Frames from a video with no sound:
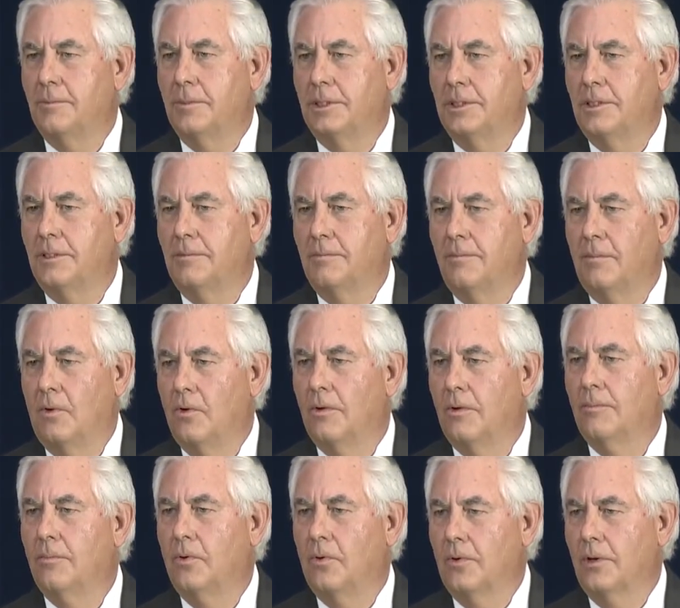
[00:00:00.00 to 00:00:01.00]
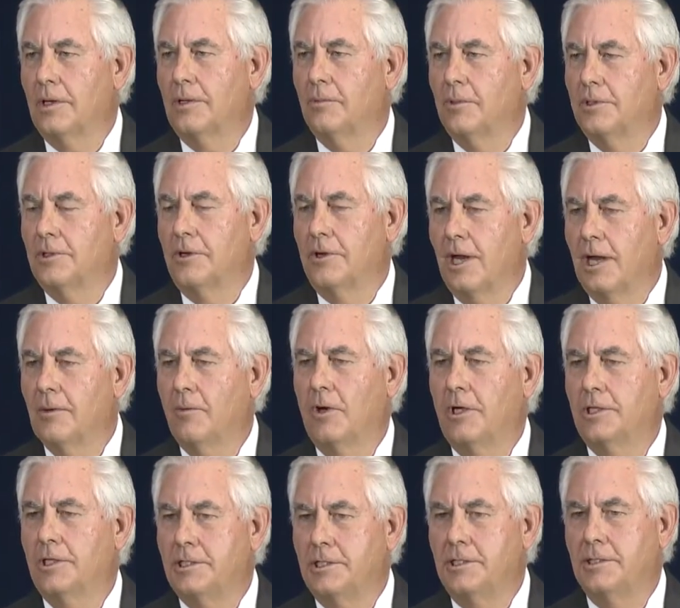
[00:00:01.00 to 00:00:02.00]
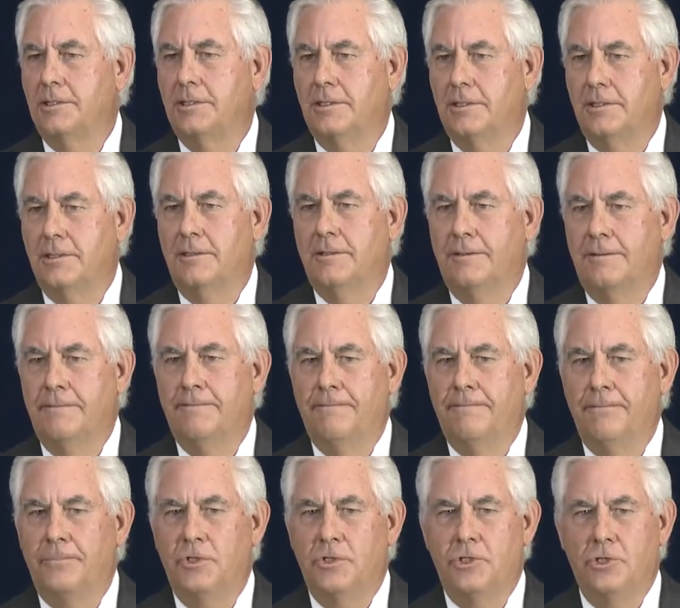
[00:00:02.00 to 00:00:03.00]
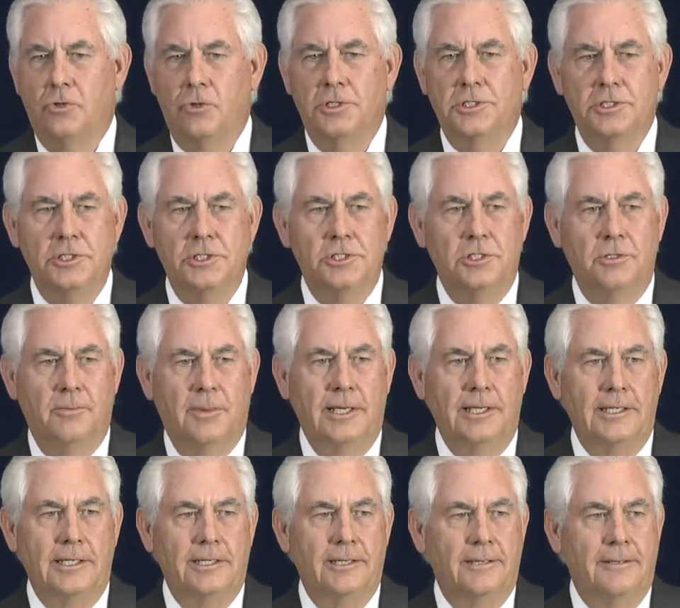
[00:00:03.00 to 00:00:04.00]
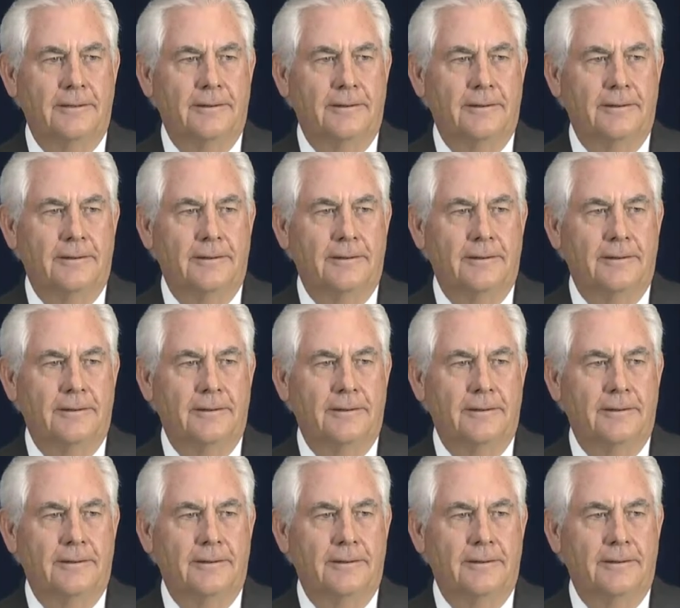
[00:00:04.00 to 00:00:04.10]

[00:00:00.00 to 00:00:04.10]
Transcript: but more importantly, when they're not watching. The choices you make.